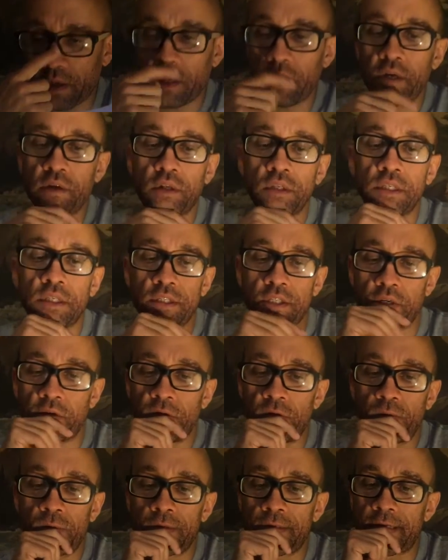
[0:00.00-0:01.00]
clearly see
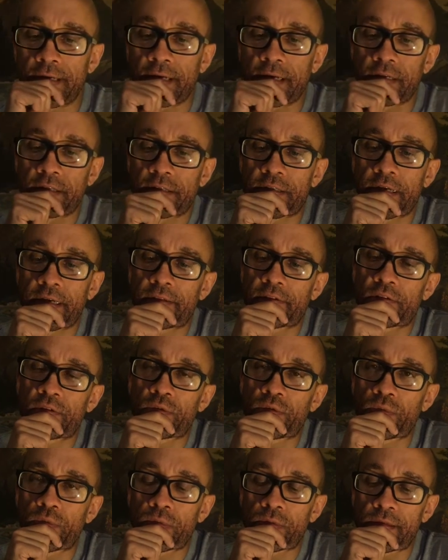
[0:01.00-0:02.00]
who will take a chance
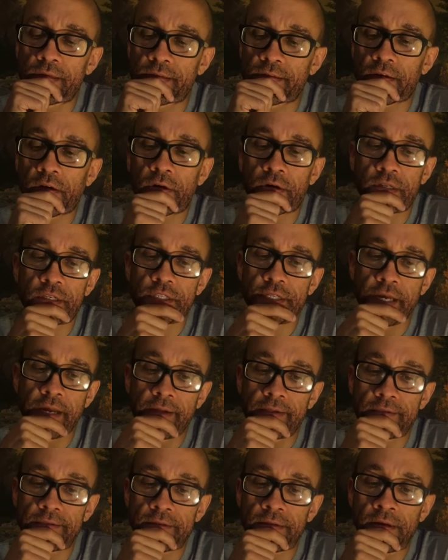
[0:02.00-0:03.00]
and who will discard a
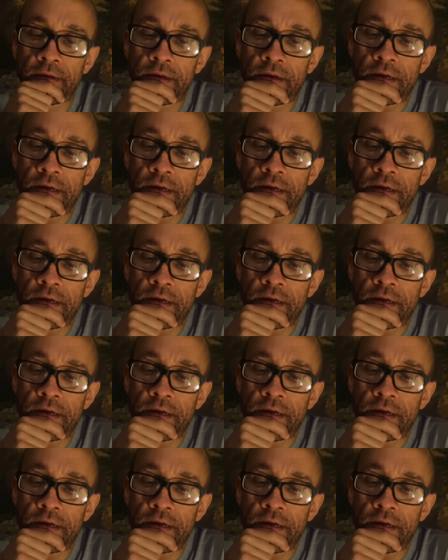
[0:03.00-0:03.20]
chance.